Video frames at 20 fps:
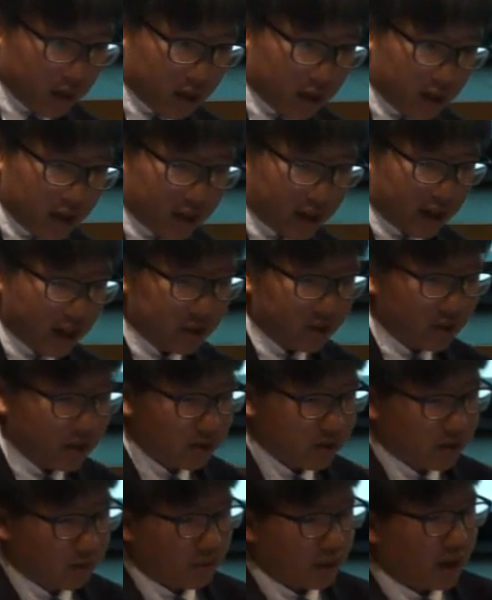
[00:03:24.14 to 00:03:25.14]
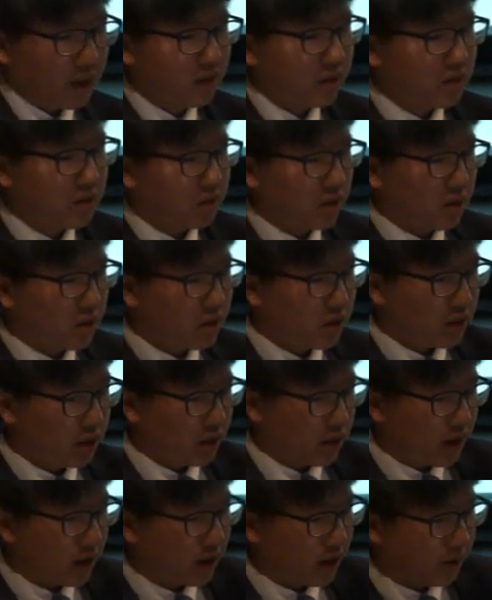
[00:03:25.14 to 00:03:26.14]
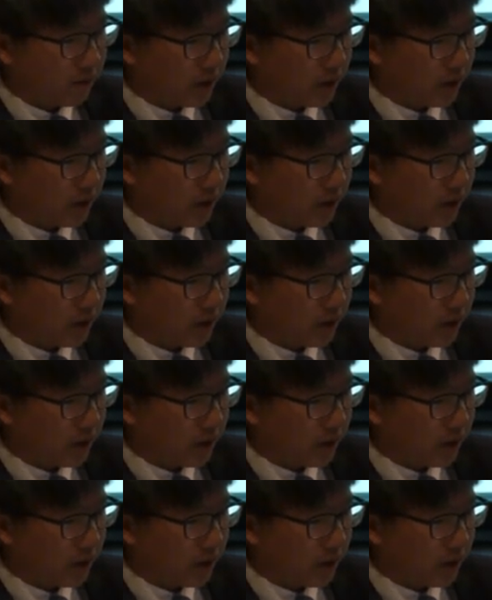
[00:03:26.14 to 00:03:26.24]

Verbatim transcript: And I did some patent search and I